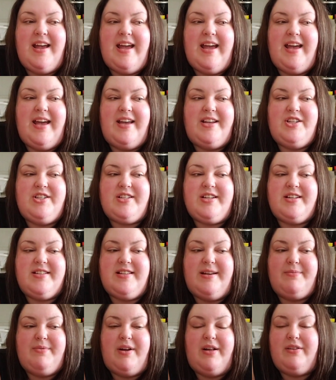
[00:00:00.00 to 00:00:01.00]
And just
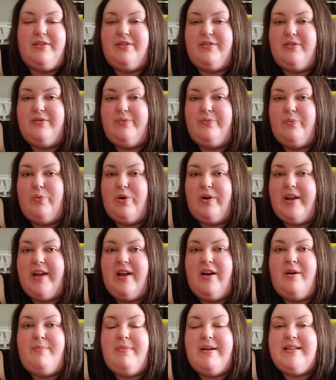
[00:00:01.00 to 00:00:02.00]
because I'm not
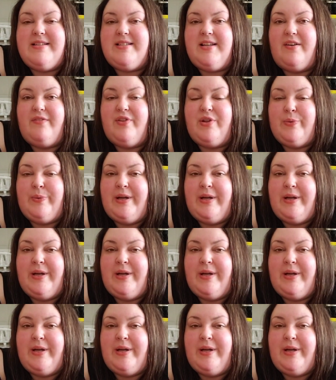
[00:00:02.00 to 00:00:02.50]
working on myself